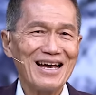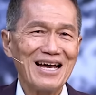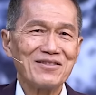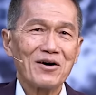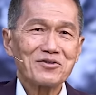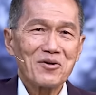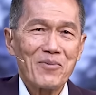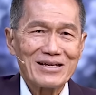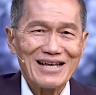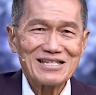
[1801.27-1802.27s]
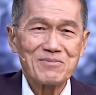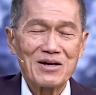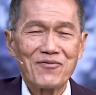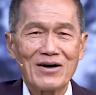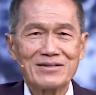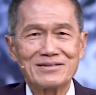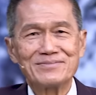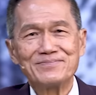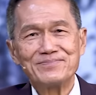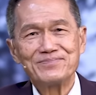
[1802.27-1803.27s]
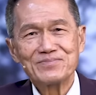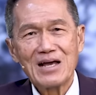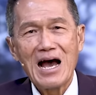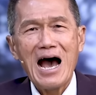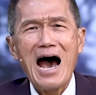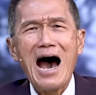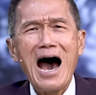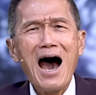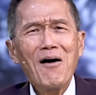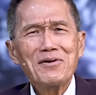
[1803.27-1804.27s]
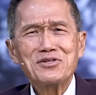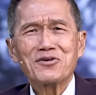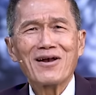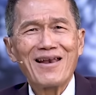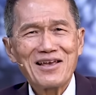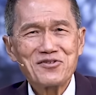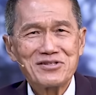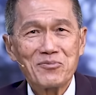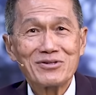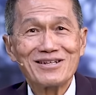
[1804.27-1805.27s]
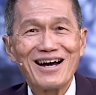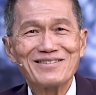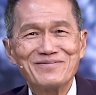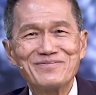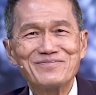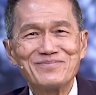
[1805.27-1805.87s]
And Doctor Bright asked my father, how is your relationship with God?